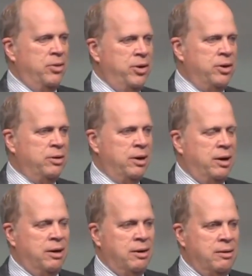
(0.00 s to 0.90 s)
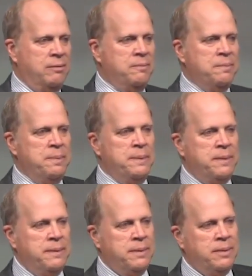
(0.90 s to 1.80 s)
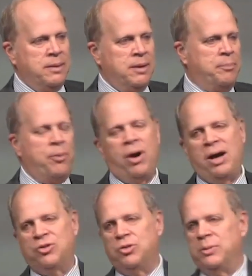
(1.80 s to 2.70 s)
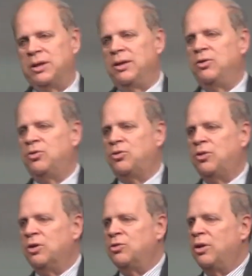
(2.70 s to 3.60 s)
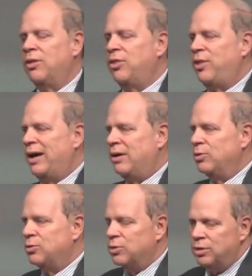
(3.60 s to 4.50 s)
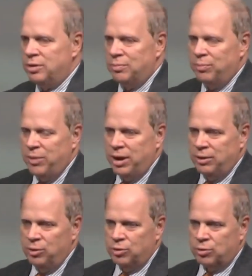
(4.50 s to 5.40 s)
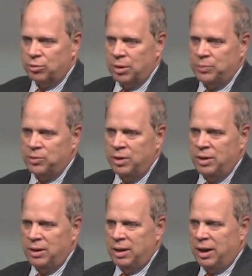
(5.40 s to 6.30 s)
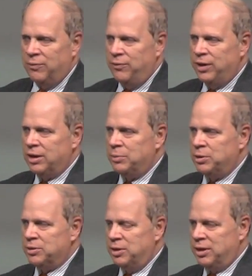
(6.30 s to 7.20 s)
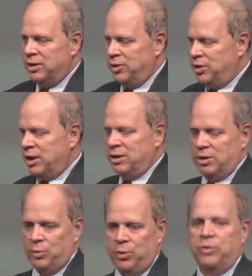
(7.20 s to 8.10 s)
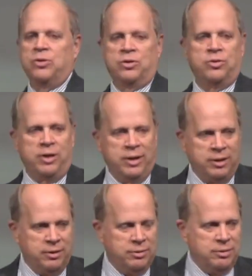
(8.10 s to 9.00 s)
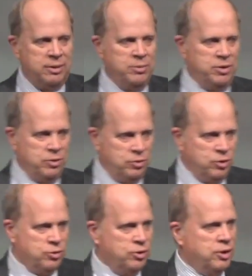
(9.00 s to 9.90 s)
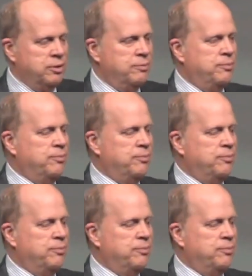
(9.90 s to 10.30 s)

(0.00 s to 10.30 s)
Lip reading: There are approximately 6,000 manuscripts available today. The technical word is extant, that means existing,